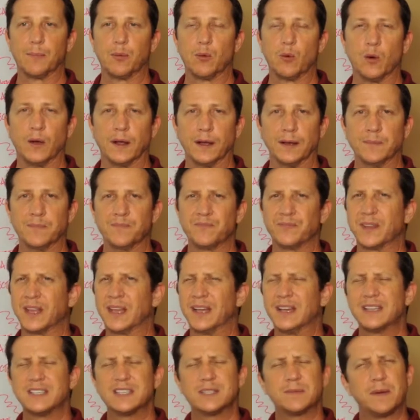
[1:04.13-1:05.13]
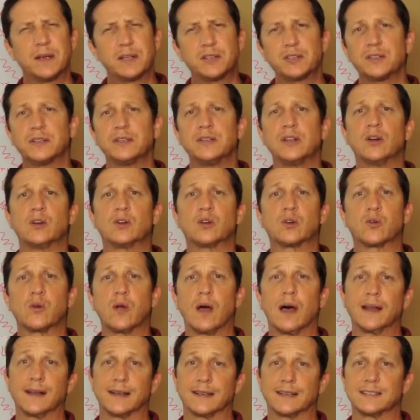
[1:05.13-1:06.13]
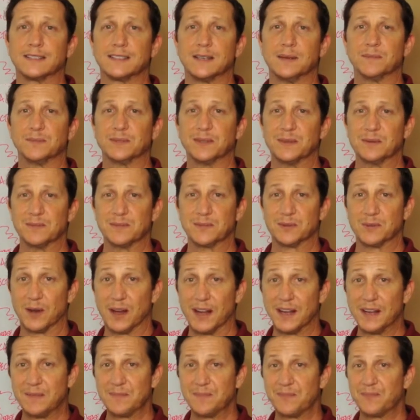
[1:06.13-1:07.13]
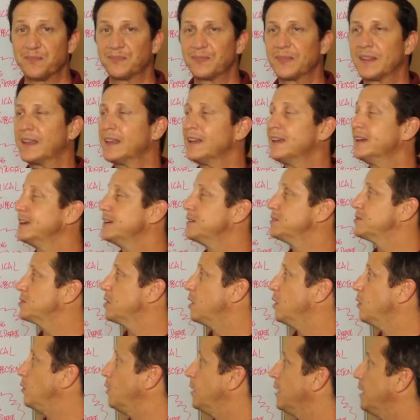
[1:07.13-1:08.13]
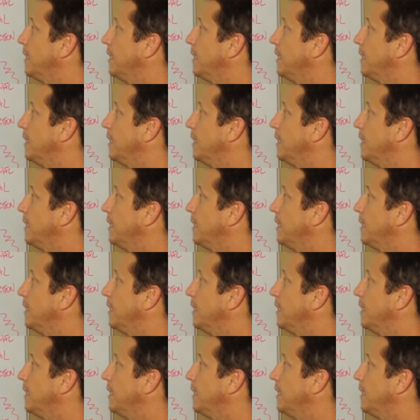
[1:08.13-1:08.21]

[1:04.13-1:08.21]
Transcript: point, especially no chronic symptoms, right? So